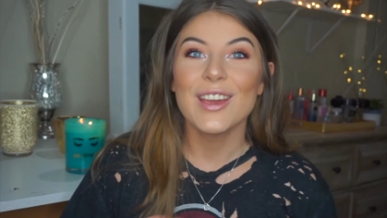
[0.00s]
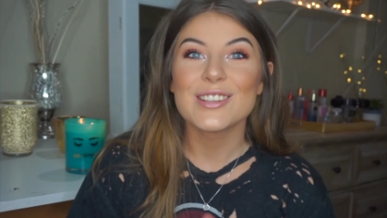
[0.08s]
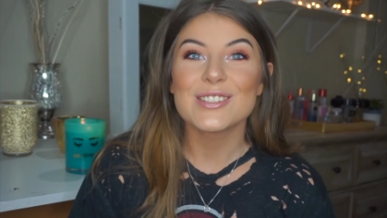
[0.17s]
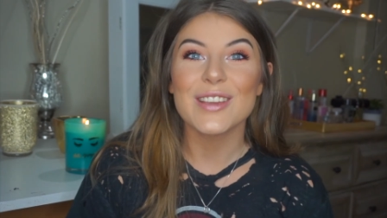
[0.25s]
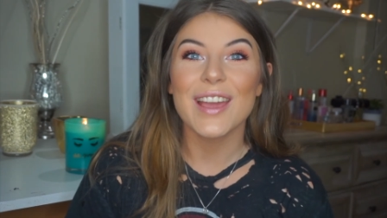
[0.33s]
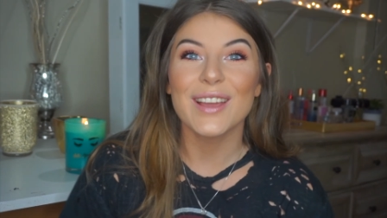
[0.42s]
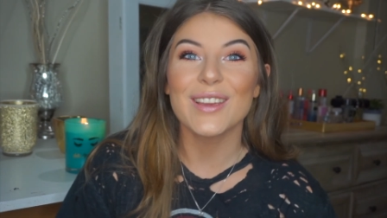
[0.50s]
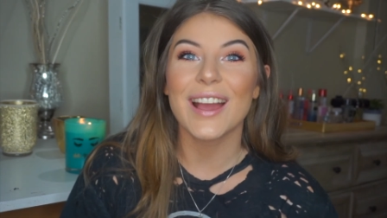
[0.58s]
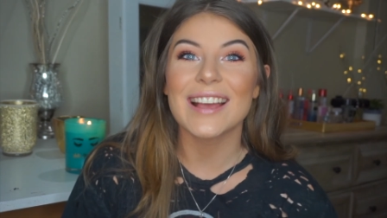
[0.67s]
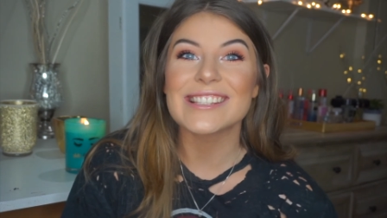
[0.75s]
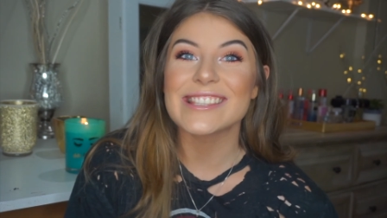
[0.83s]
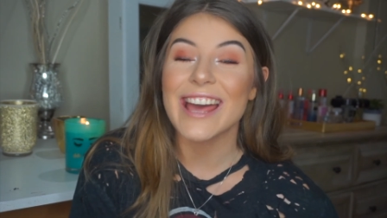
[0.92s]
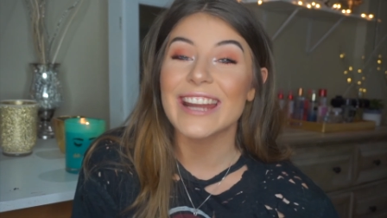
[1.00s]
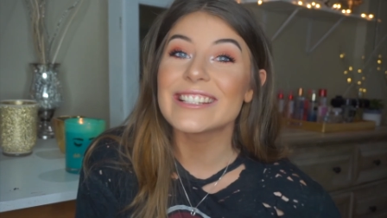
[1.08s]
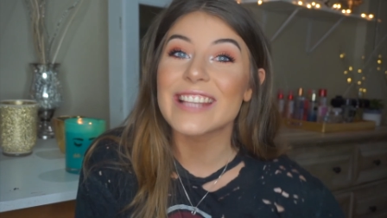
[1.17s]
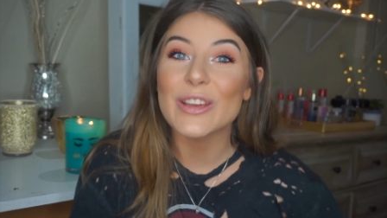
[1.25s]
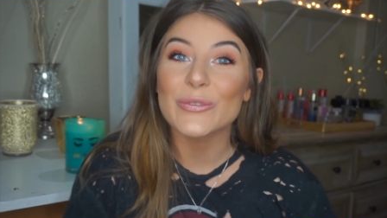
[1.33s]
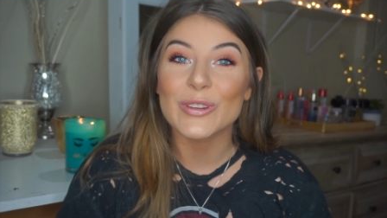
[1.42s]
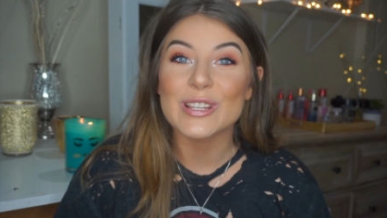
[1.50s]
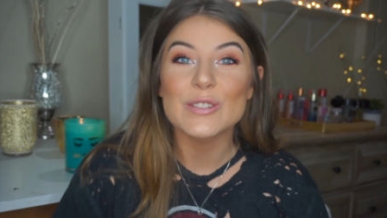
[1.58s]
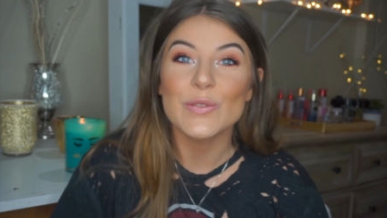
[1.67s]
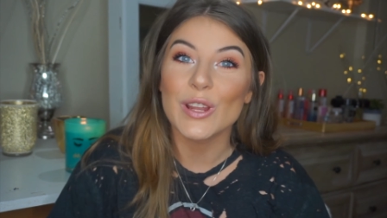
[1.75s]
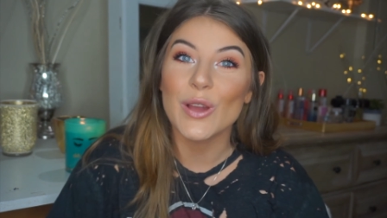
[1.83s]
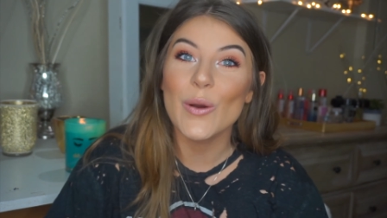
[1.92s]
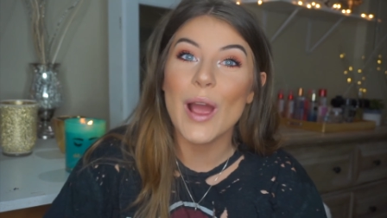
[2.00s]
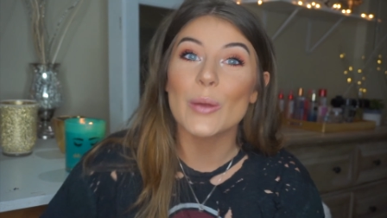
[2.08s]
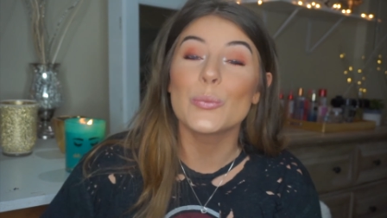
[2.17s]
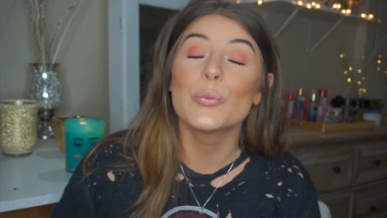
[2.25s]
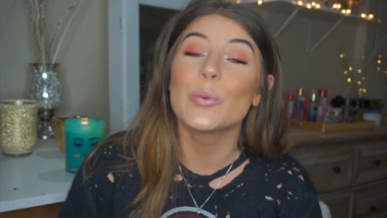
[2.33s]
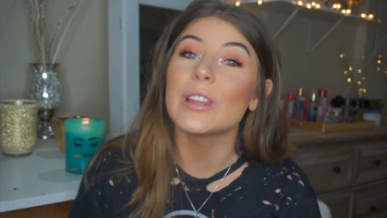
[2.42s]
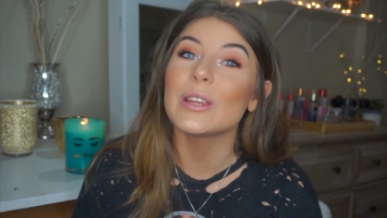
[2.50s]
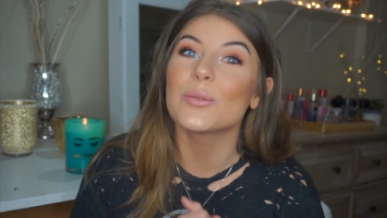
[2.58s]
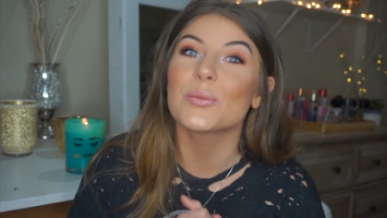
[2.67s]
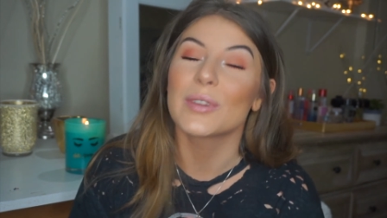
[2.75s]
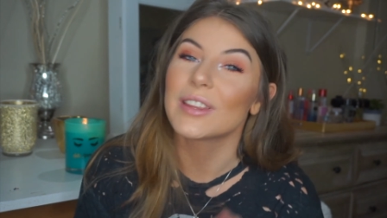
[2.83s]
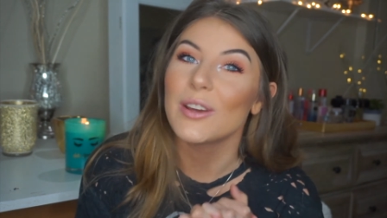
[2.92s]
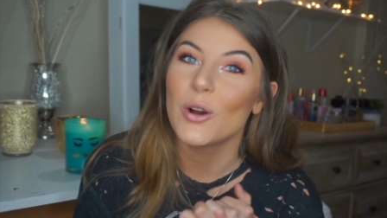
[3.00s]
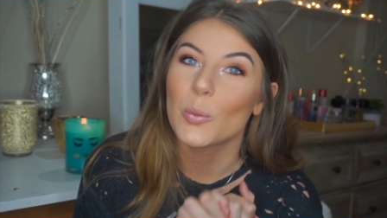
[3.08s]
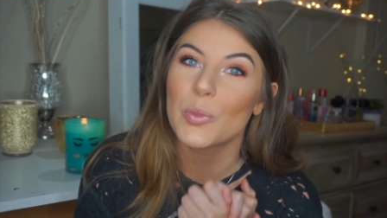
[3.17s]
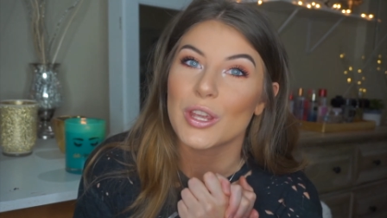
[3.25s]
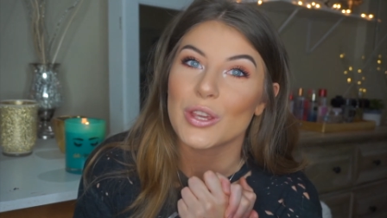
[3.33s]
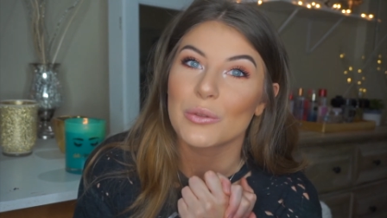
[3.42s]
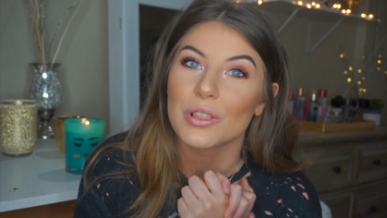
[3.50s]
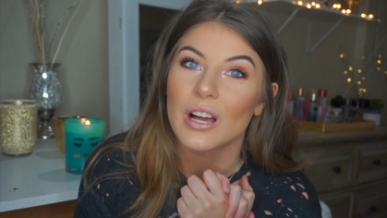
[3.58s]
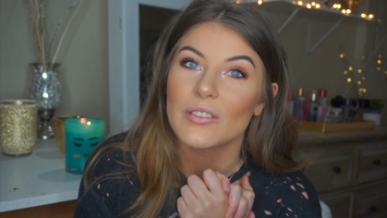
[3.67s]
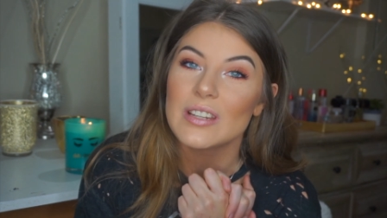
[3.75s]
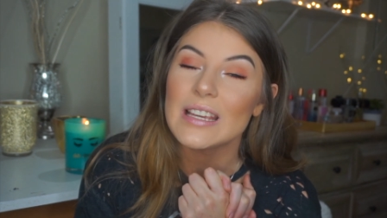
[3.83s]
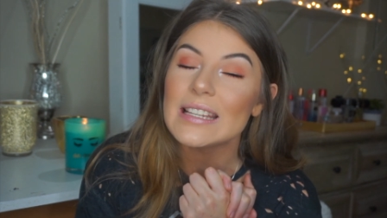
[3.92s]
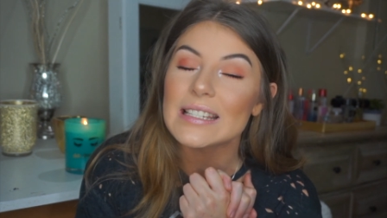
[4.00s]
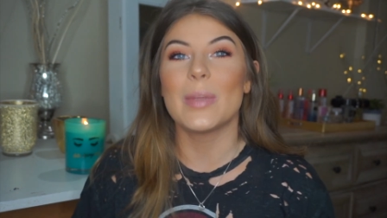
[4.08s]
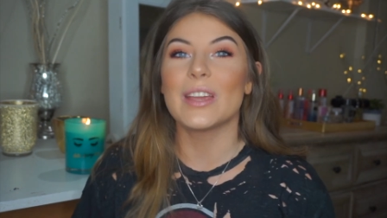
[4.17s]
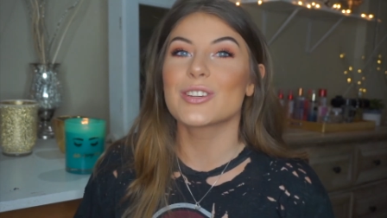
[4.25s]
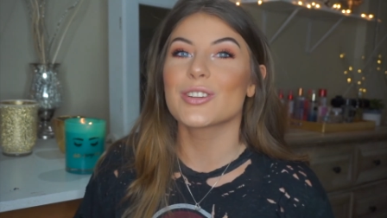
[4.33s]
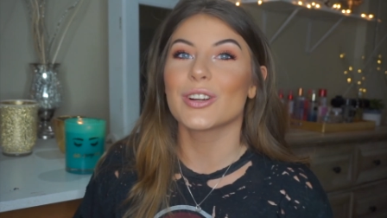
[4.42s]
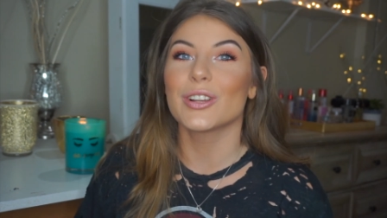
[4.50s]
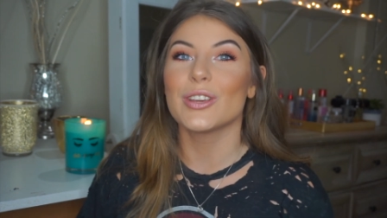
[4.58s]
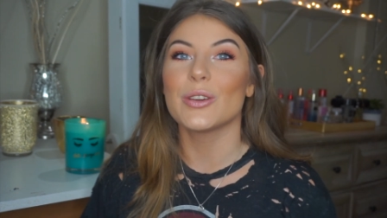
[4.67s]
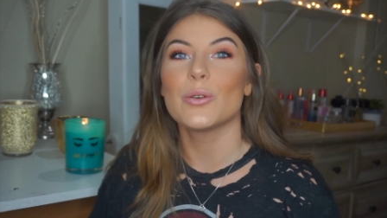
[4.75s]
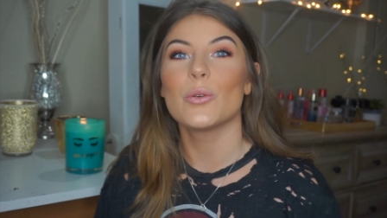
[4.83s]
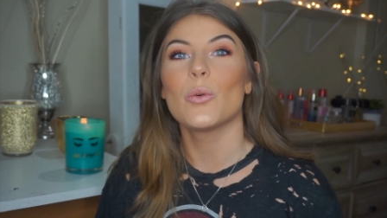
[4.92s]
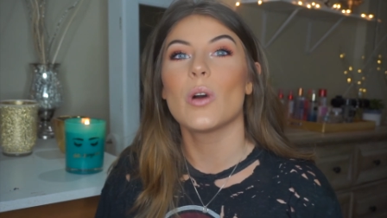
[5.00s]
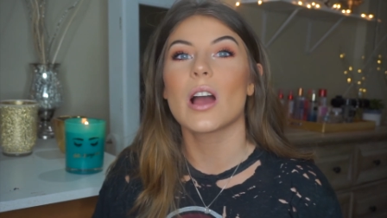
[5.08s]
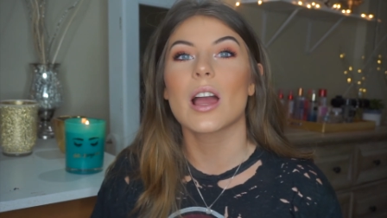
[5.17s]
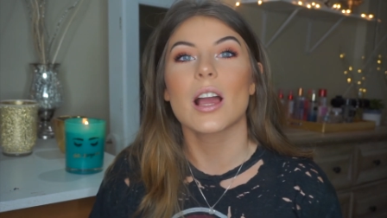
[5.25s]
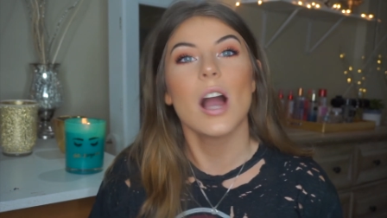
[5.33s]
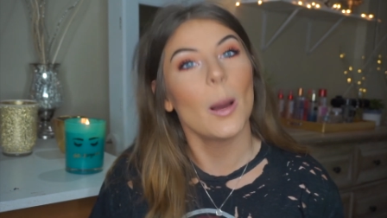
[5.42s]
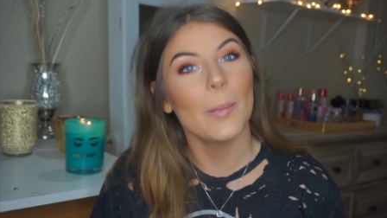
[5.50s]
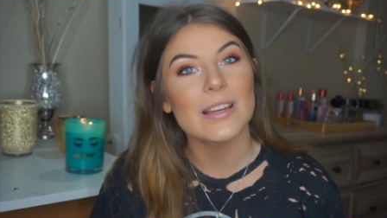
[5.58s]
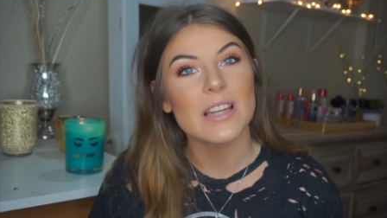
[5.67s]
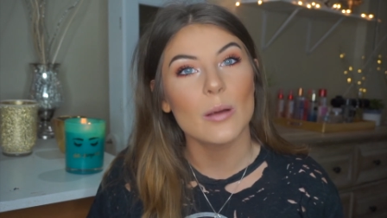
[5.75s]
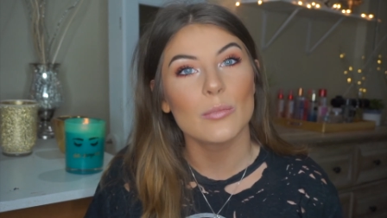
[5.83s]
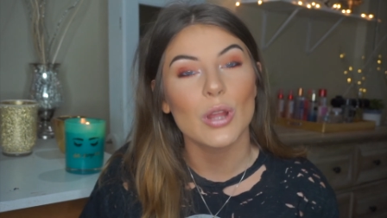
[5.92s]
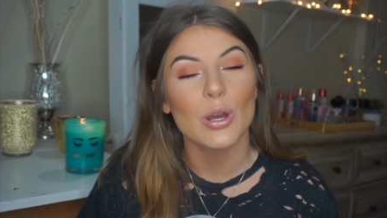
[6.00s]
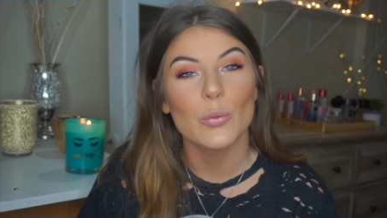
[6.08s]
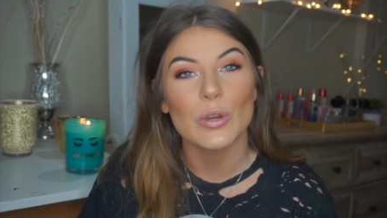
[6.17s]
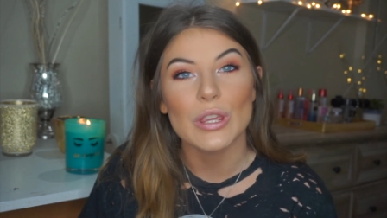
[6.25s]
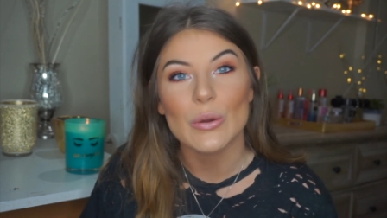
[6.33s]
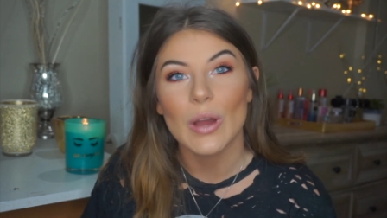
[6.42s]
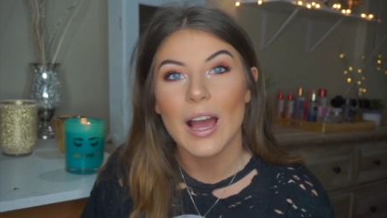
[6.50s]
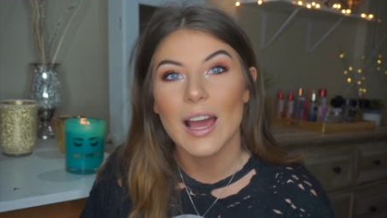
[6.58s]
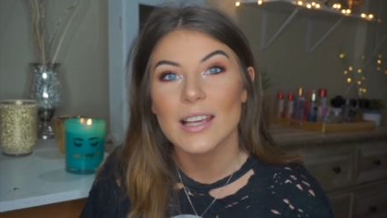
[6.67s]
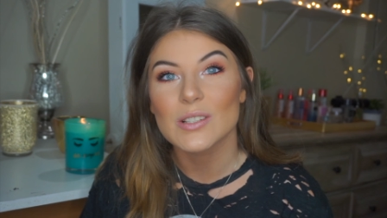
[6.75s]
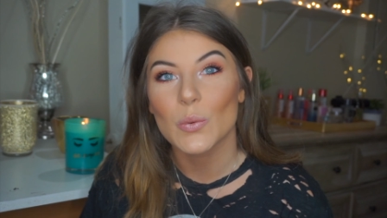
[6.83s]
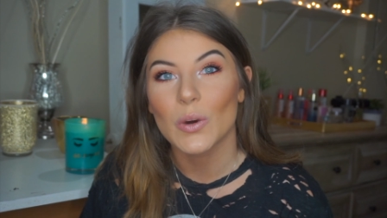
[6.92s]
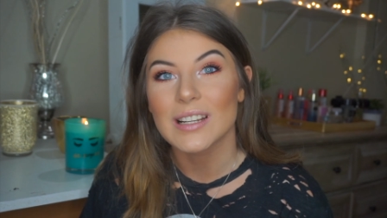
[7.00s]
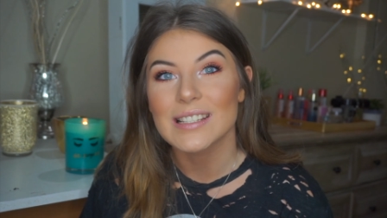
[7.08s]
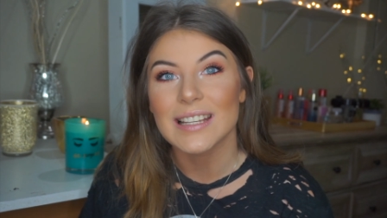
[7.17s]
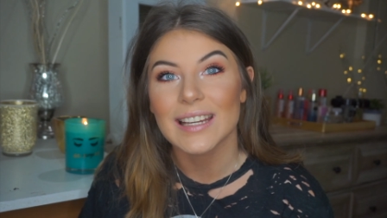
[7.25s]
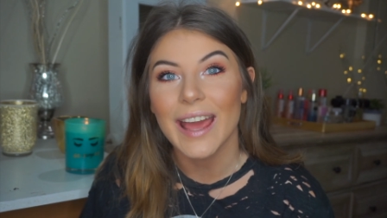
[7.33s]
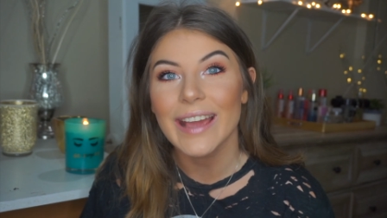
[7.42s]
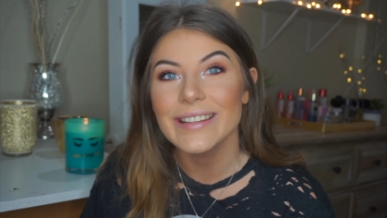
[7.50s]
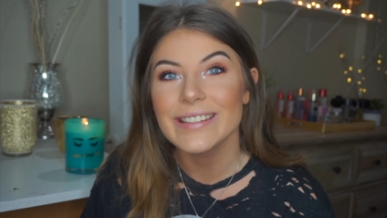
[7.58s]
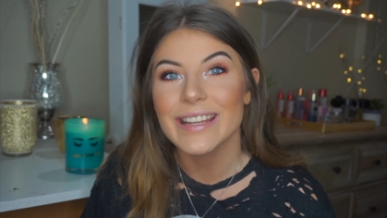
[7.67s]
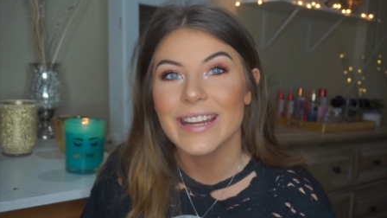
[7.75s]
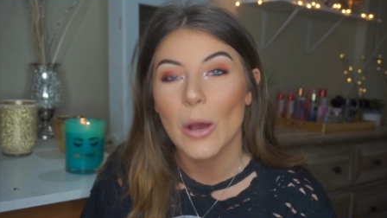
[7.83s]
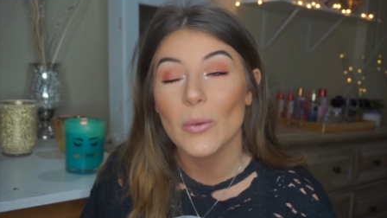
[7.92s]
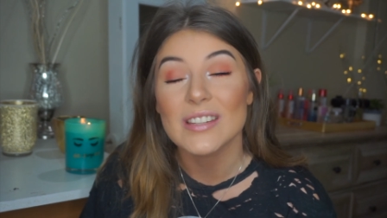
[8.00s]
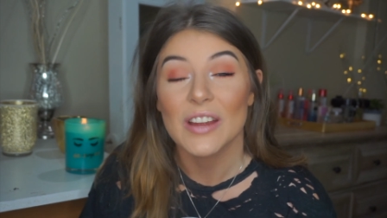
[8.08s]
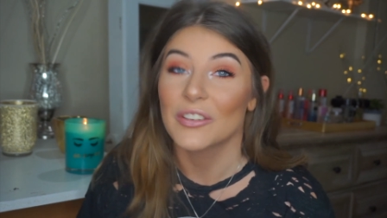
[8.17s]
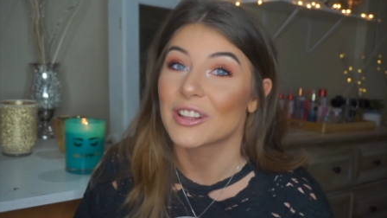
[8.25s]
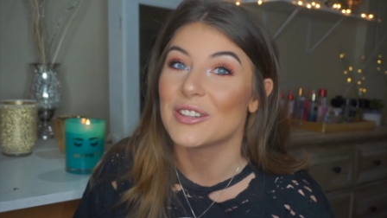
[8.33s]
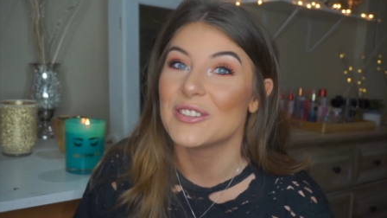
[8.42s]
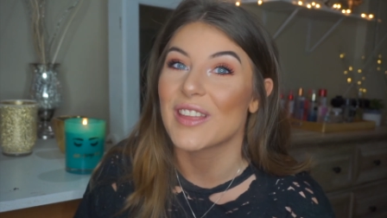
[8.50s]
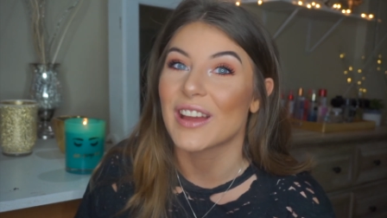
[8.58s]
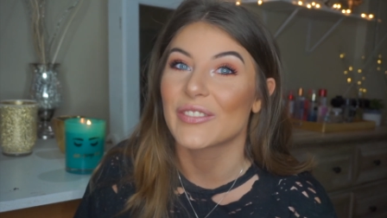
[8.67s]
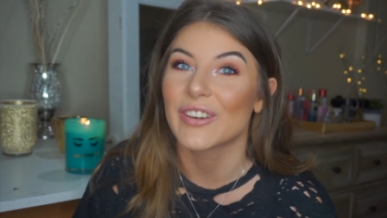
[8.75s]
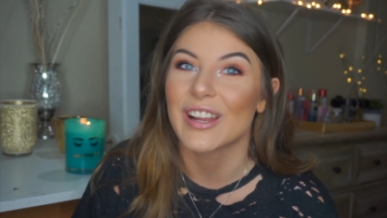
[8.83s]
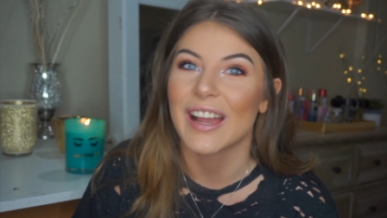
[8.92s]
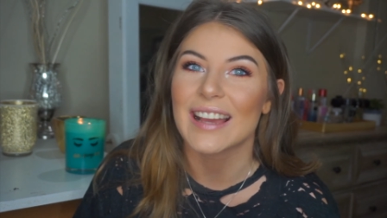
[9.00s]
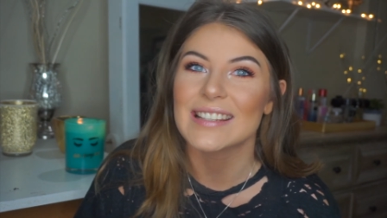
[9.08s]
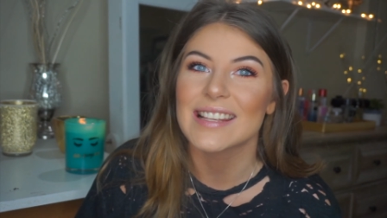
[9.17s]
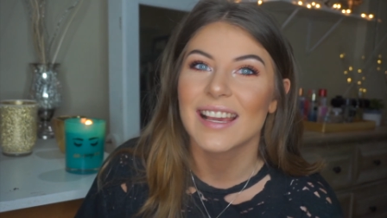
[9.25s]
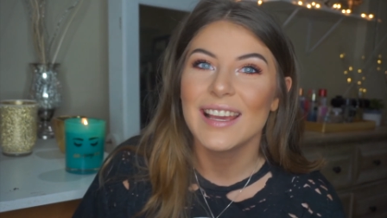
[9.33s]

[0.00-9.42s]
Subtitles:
So yeah, you guys, that is it for this video. I really hope that you loved it. Make sure you comment down below what you guys want to see next, and I will definitely do that for you guys.